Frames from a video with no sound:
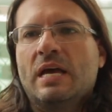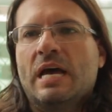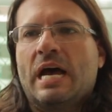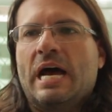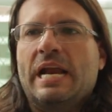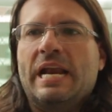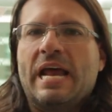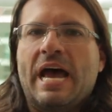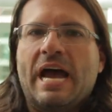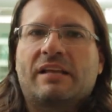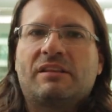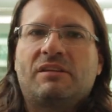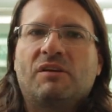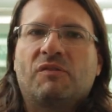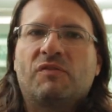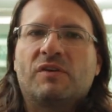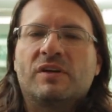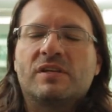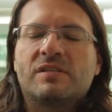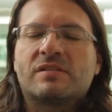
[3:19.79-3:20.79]
an
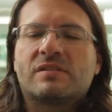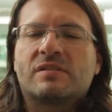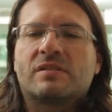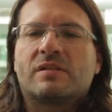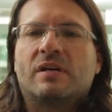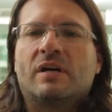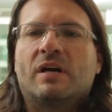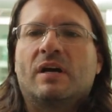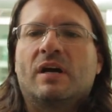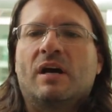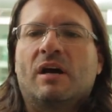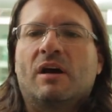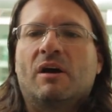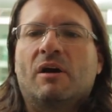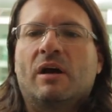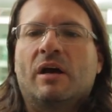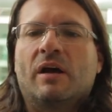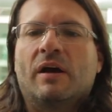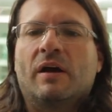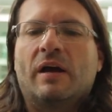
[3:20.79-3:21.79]
activist
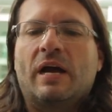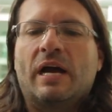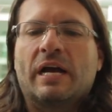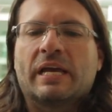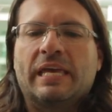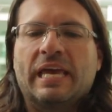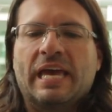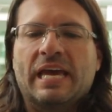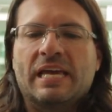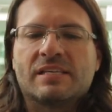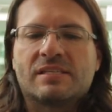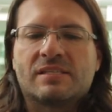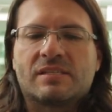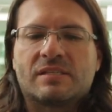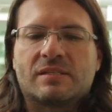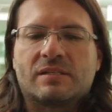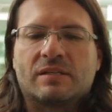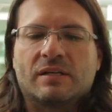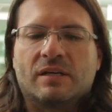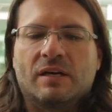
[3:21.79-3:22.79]
uh,
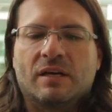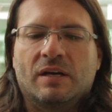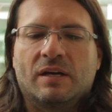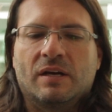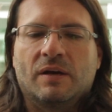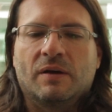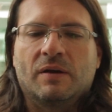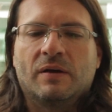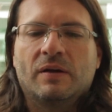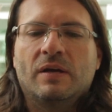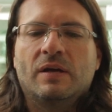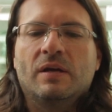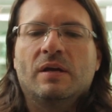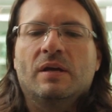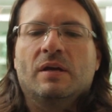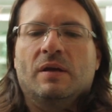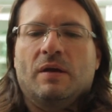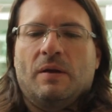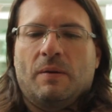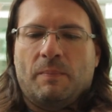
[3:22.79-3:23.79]
against
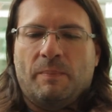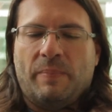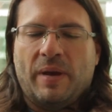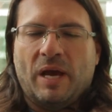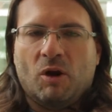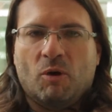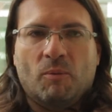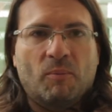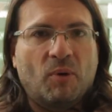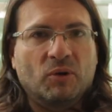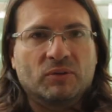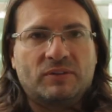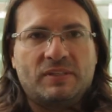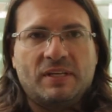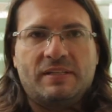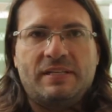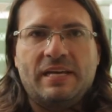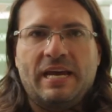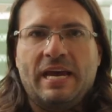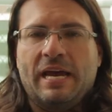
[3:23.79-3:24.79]
Belo Monte
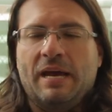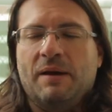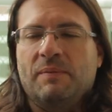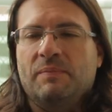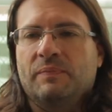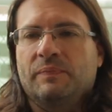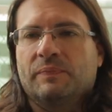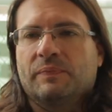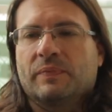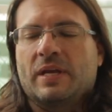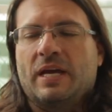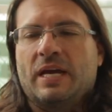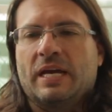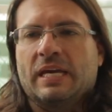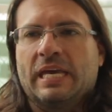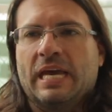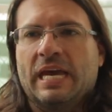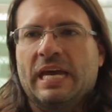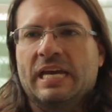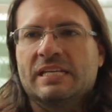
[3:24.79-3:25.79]
Dam
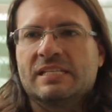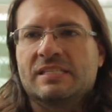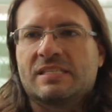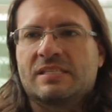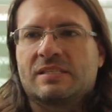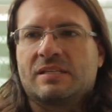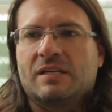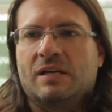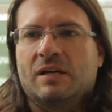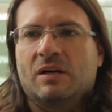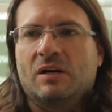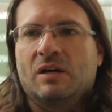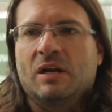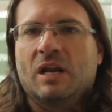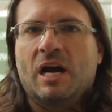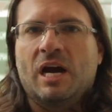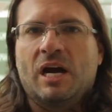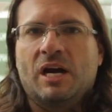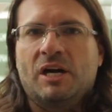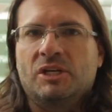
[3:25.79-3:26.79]
against uh,
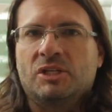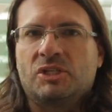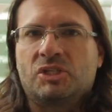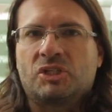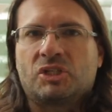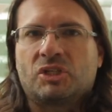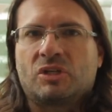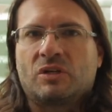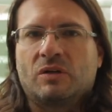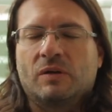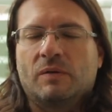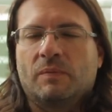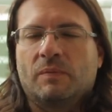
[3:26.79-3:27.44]
large